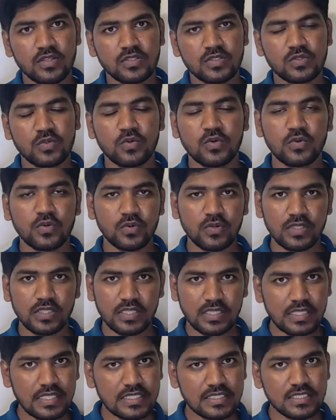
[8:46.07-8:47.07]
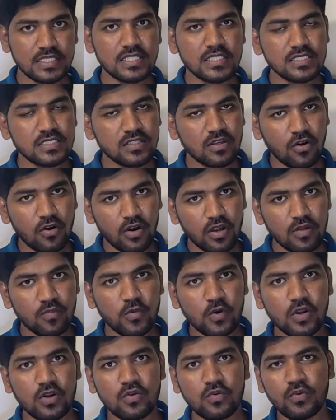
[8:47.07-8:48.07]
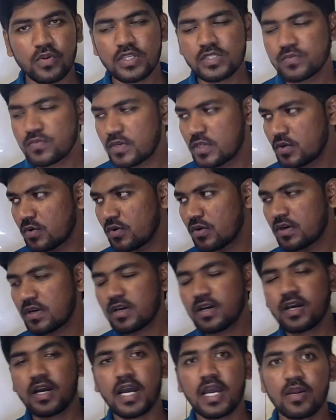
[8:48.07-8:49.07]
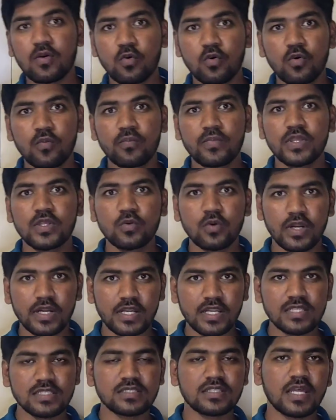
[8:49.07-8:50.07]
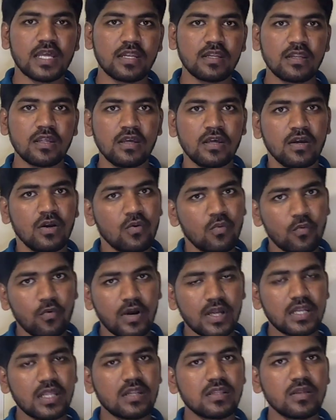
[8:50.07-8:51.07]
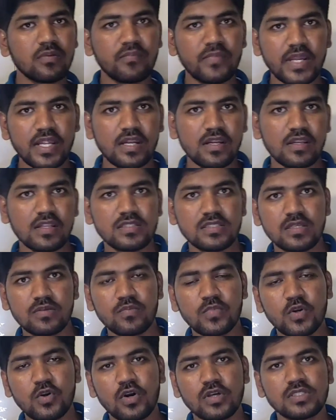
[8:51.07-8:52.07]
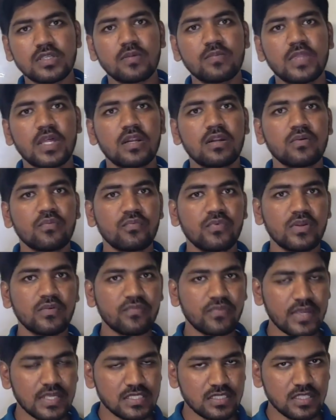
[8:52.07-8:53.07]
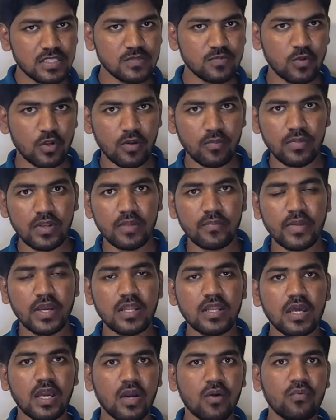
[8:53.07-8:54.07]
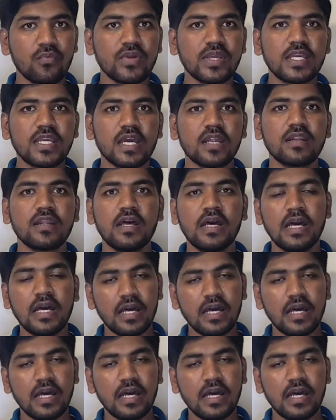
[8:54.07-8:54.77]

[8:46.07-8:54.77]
So this is all for today's video. I hope you understand what are the main reasons because of that we face this problem and how we can